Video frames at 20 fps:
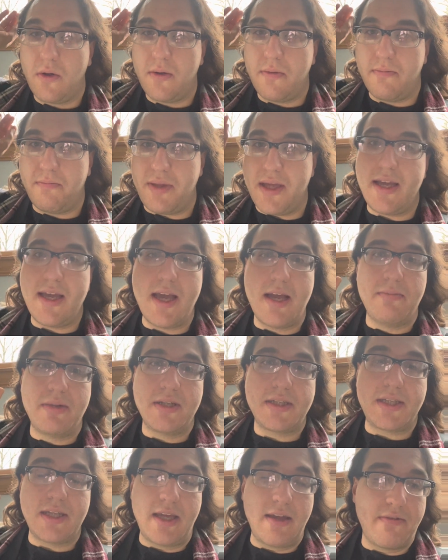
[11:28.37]
Being able
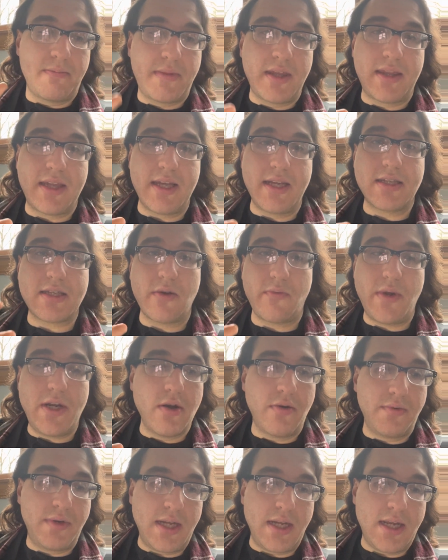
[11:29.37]
to give up the things that we
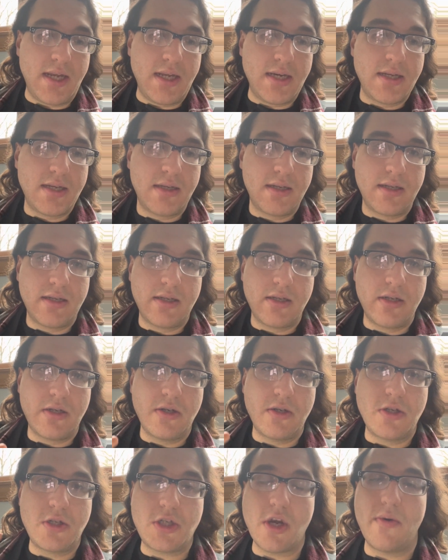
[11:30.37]
don't need,
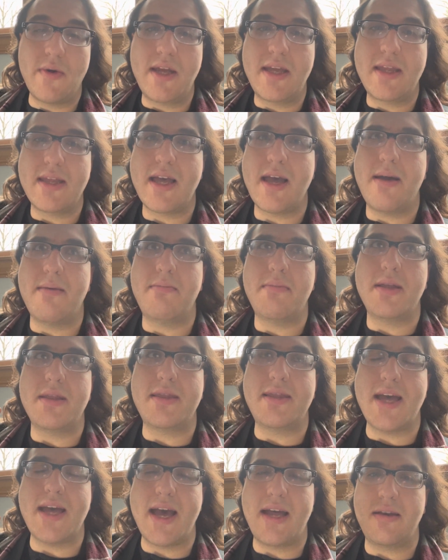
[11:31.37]
showing them
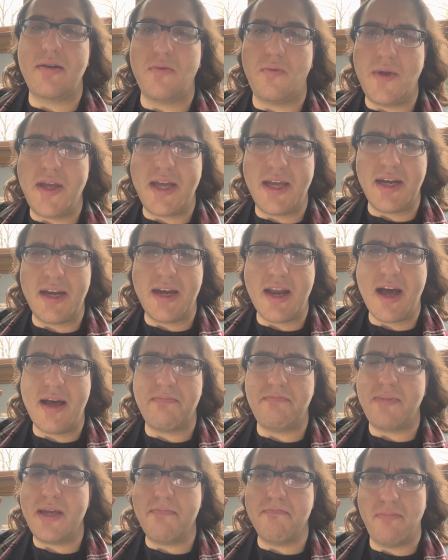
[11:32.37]
that we
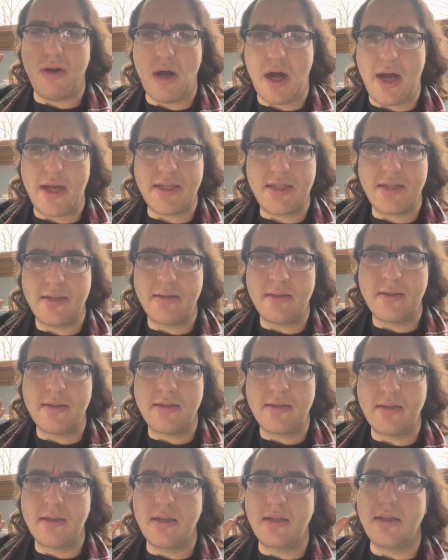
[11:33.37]
cannot be bought,
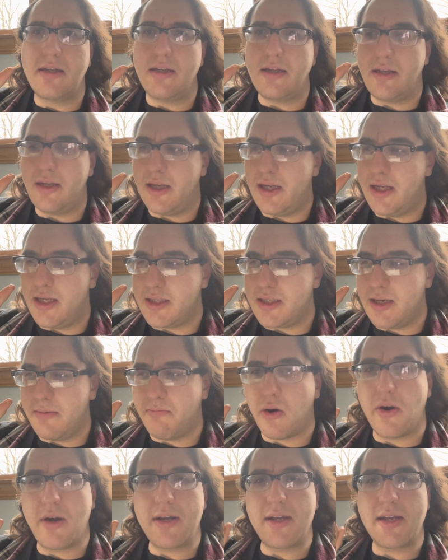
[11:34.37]
is an
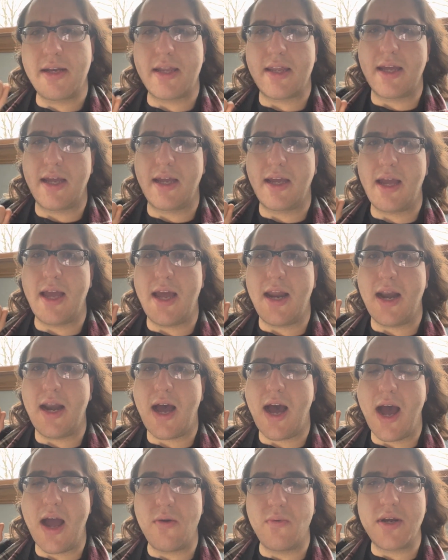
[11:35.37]
important thing. And
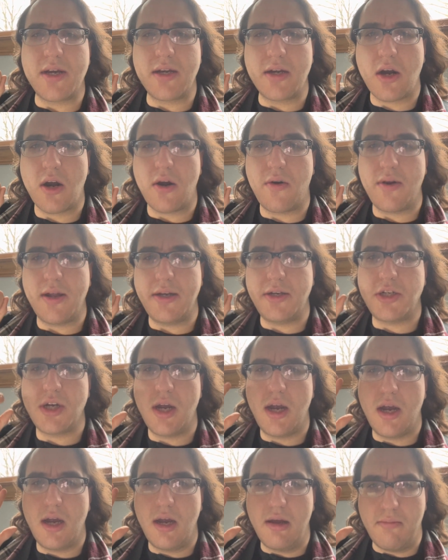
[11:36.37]
I would encourage
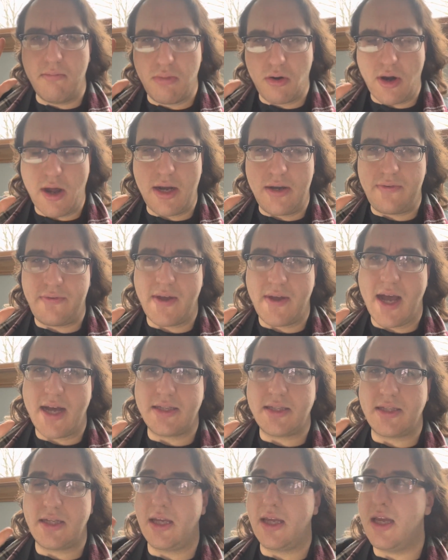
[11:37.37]
broad
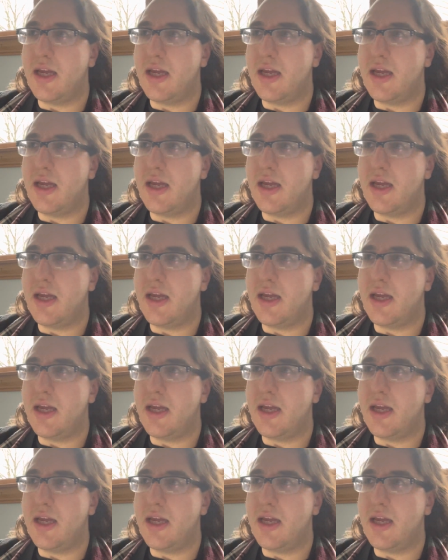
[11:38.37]
fasting.